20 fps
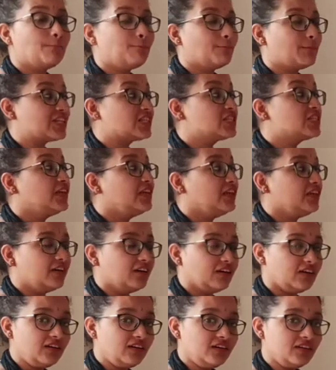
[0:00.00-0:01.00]
But
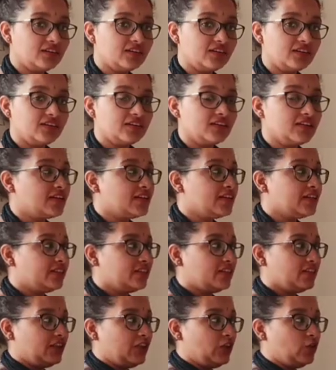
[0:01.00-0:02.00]
here,
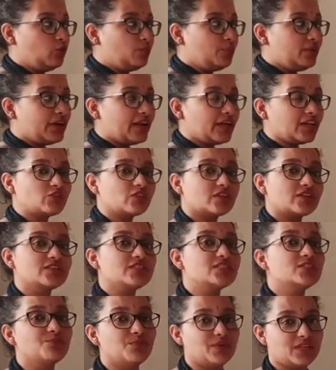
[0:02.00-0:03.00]
numerator
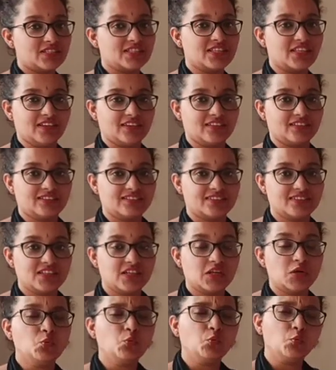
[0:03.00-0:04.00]
is missing.
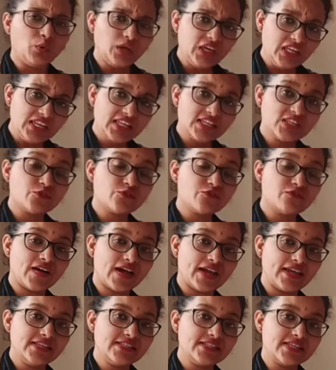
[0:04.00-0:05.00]
We need to
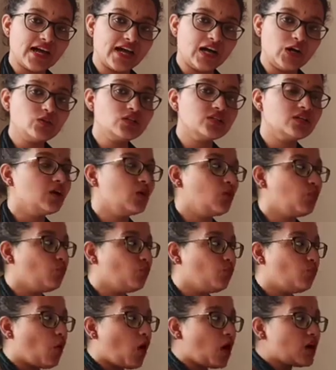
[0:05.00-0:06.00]
find out
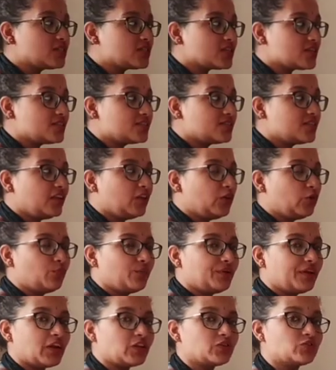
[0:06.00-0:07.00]
what is the
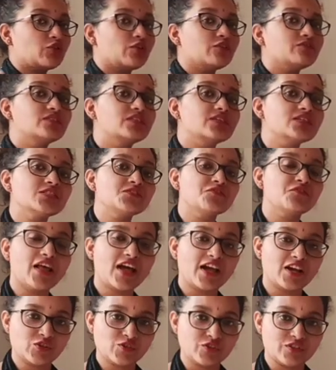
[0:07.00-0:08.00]
numerator of this
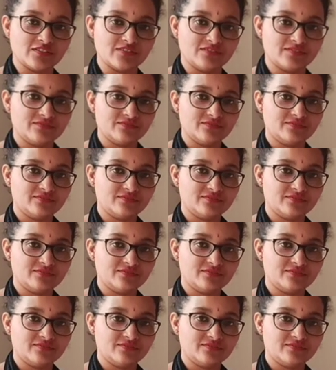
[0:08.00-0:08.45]
fraction.